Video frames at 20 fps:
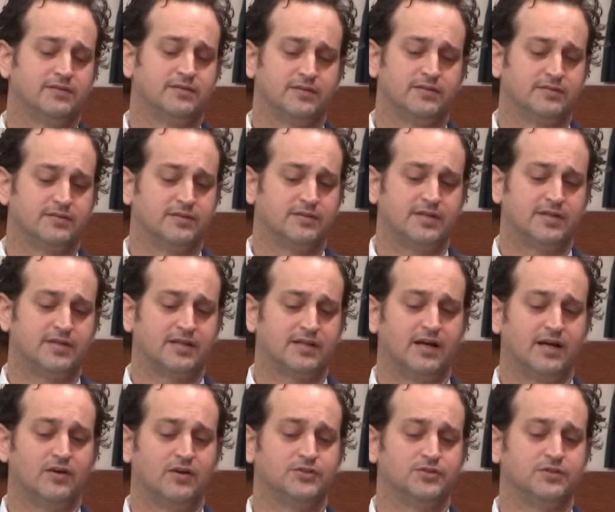The
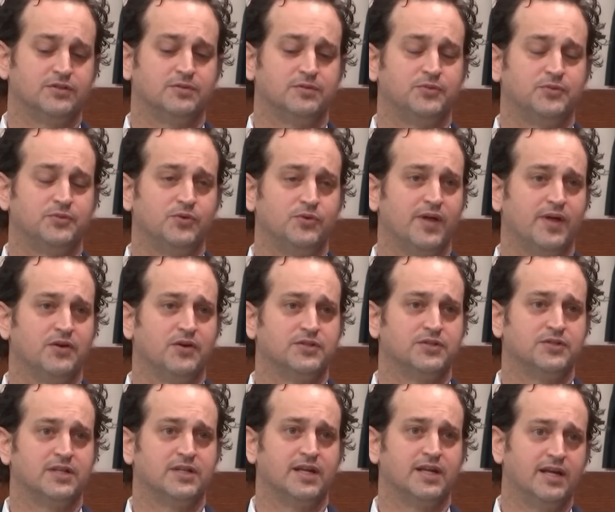technology from
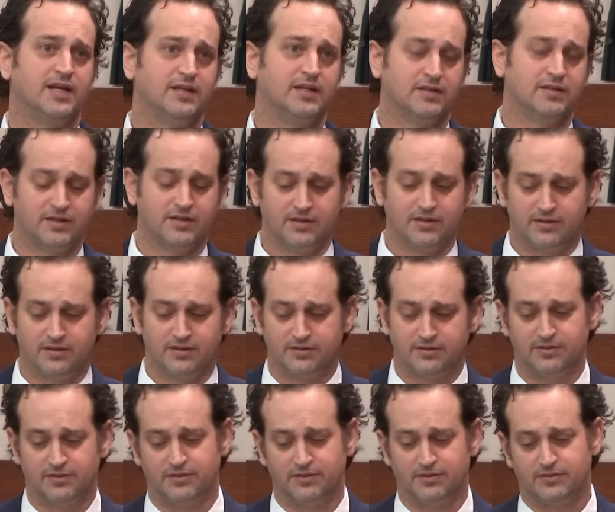2008
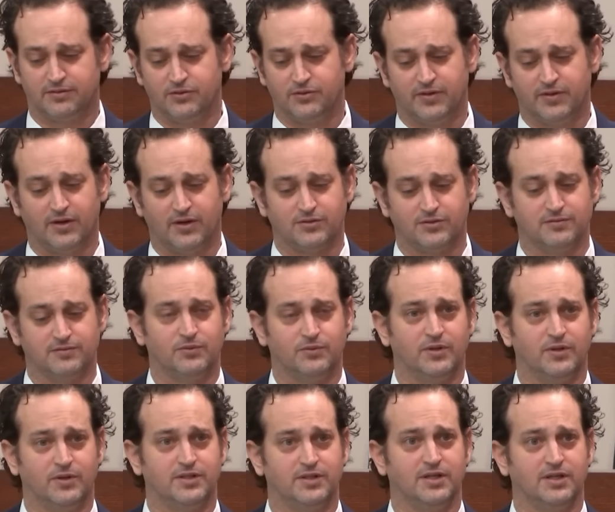to
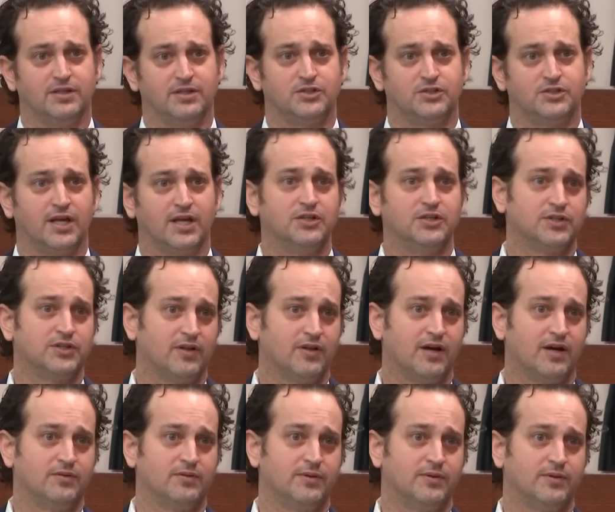2014 had changed a
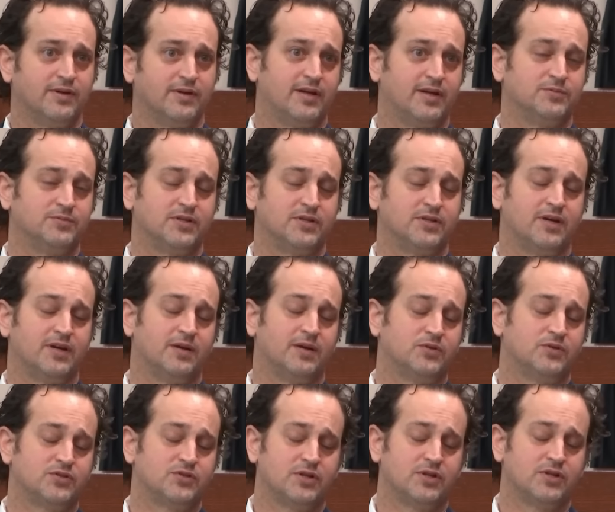lot when it came to cameras.